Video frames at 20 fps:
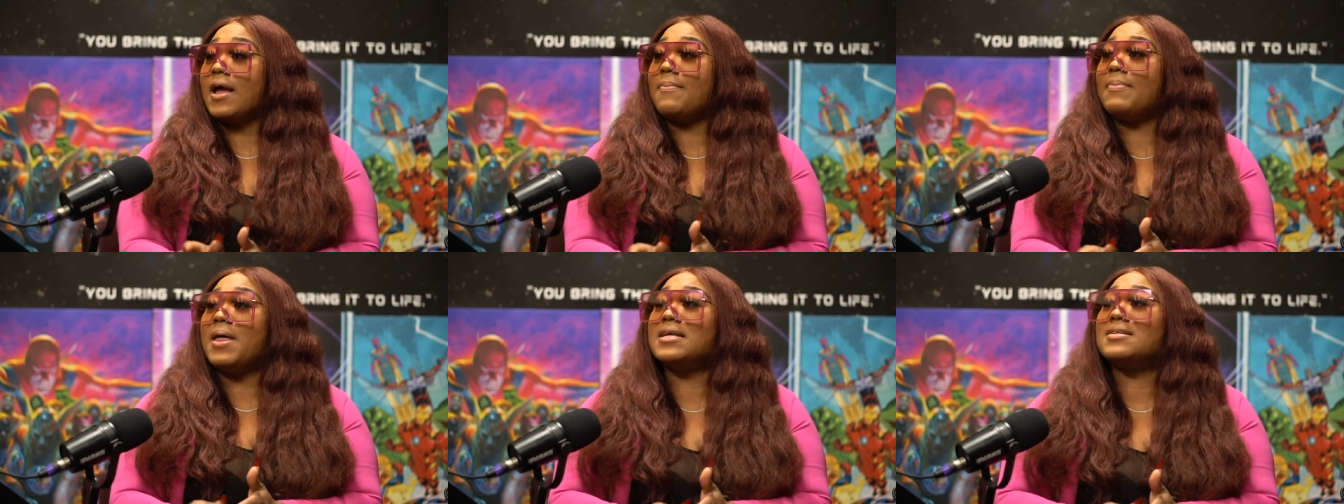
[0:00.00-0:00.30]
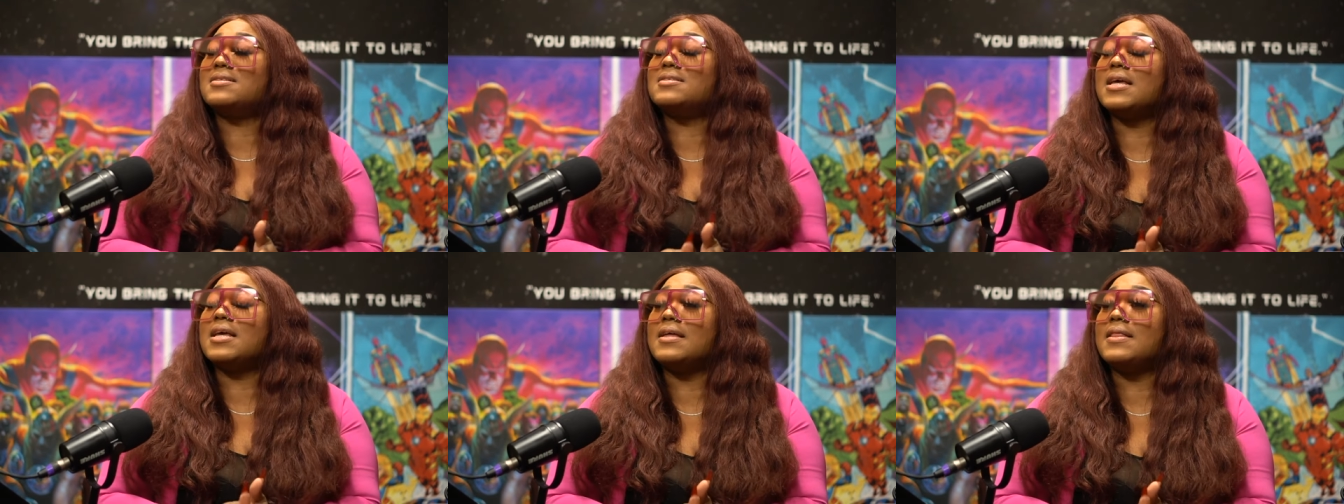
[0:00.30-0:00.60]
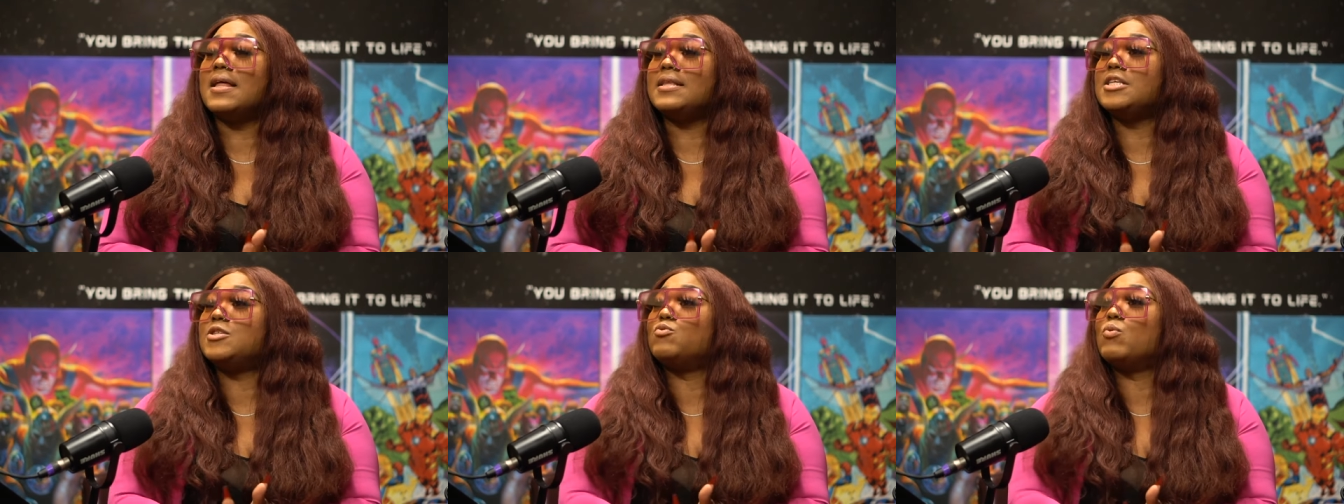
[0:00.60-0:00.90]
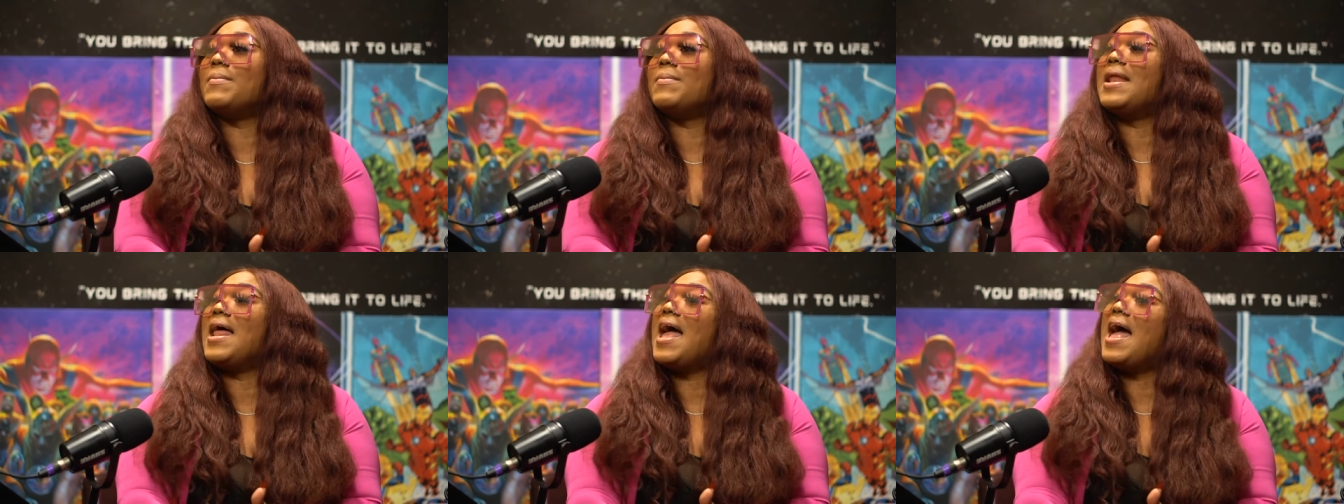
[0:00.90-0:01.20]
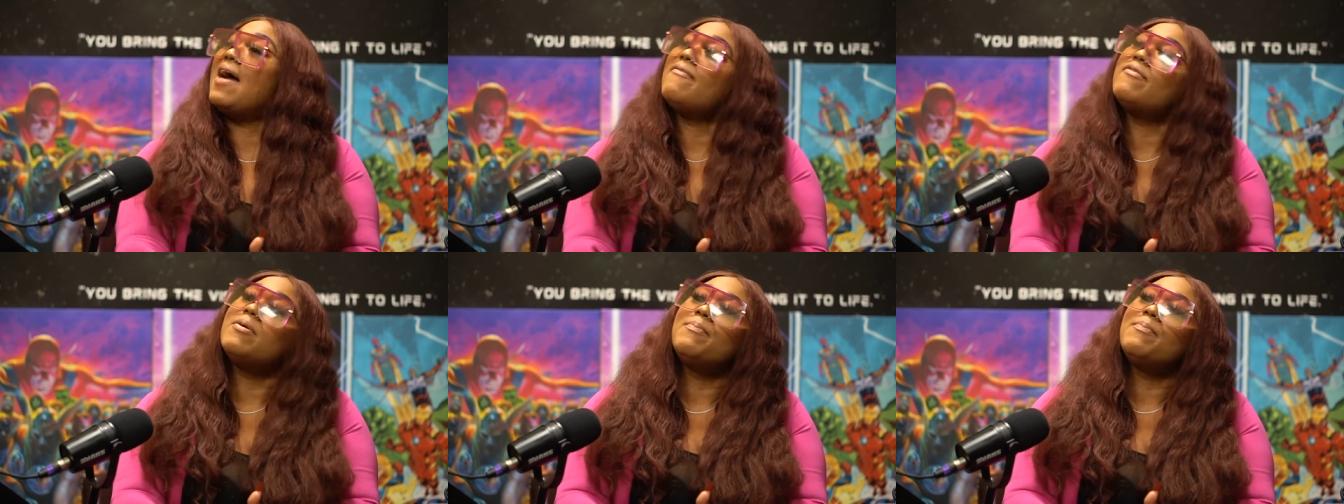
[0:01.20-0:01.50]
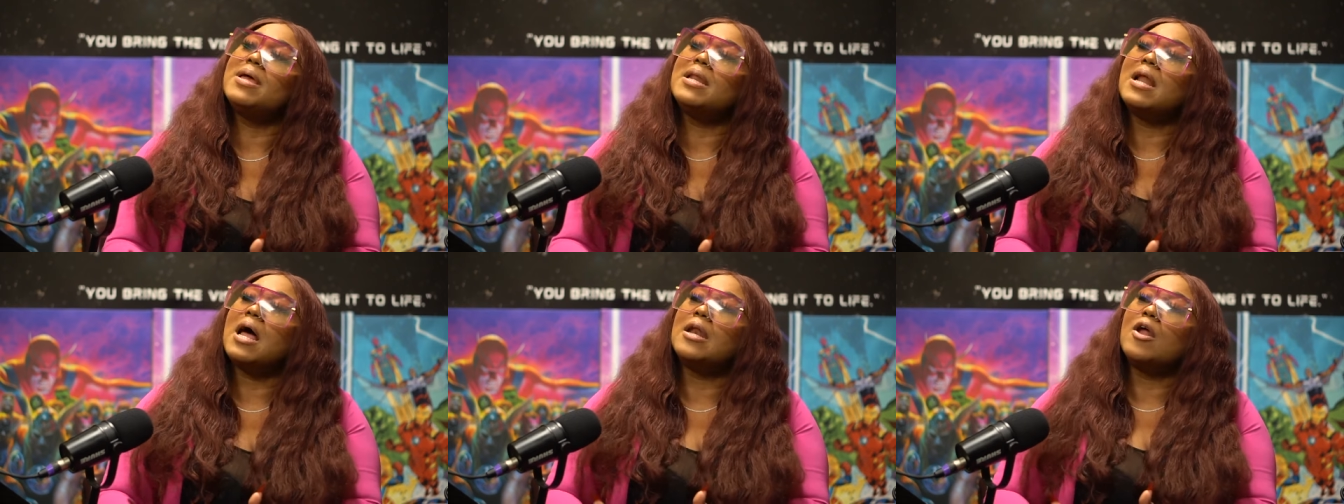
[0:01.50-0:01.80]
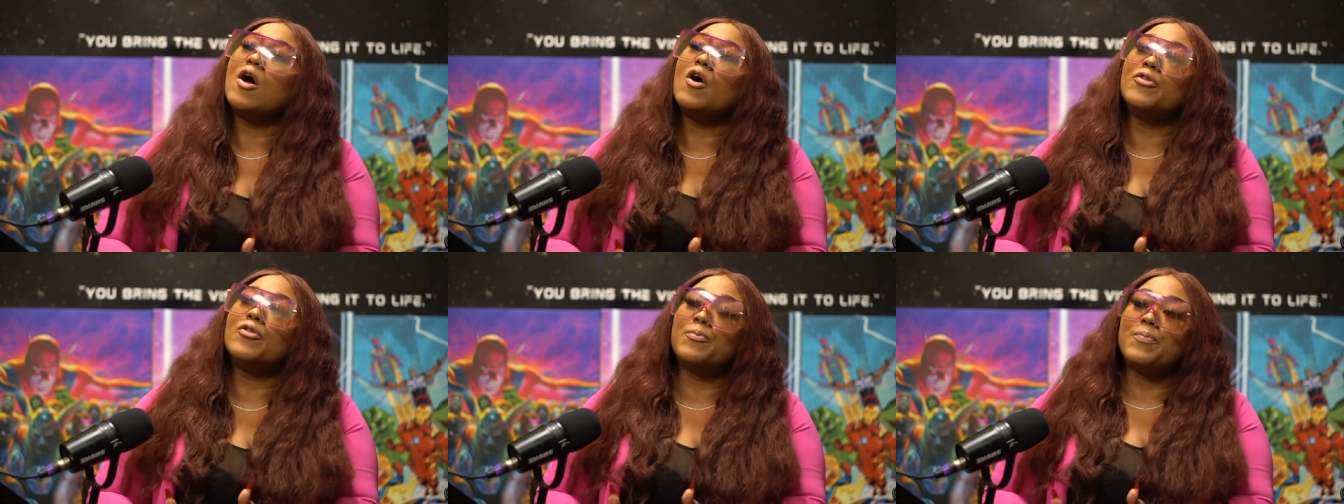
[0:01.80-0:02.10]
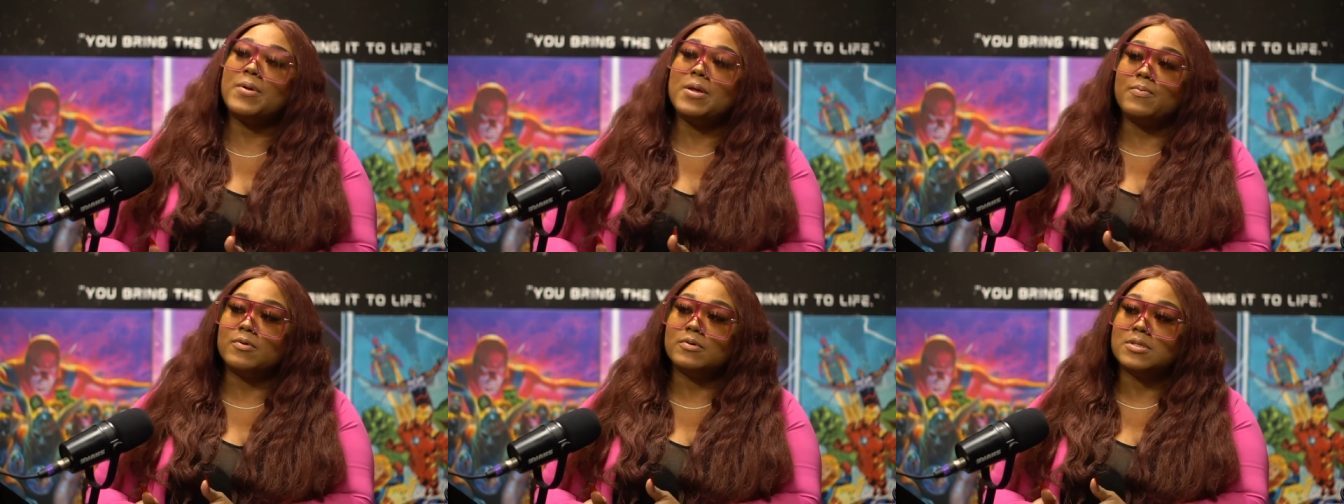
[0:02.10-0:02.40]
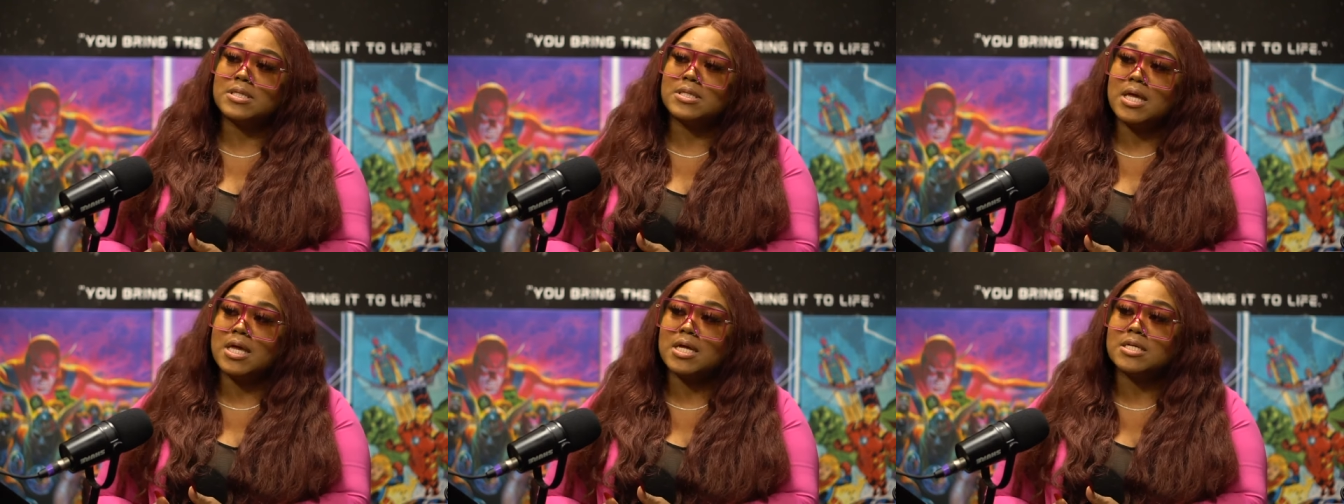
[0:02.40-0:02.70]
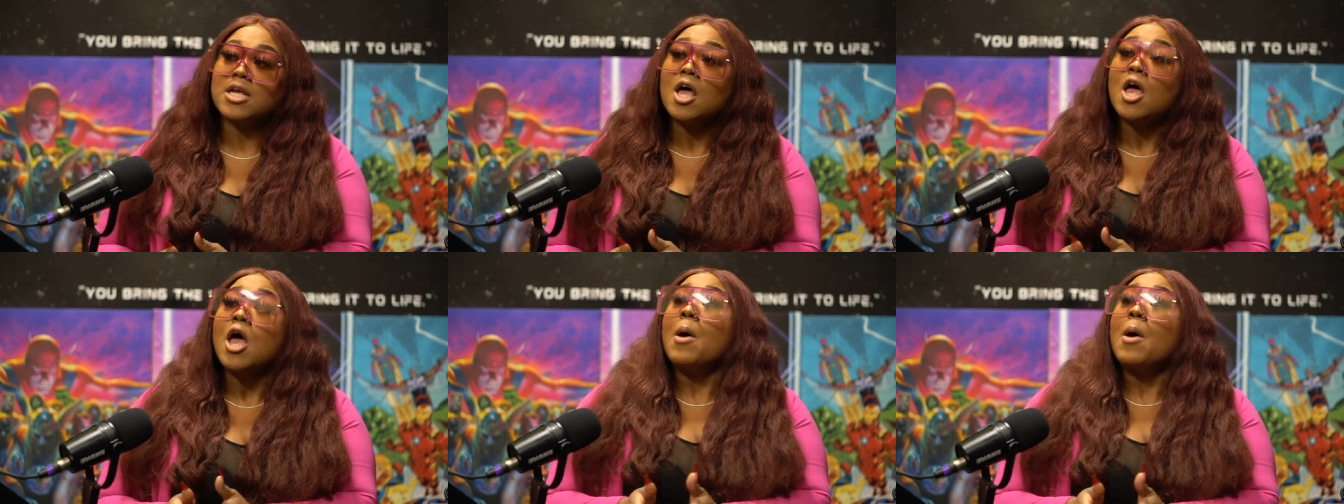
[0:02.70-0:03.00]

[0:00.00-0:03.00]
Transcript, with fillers: I'm not saying that these women haven't been on other people's things,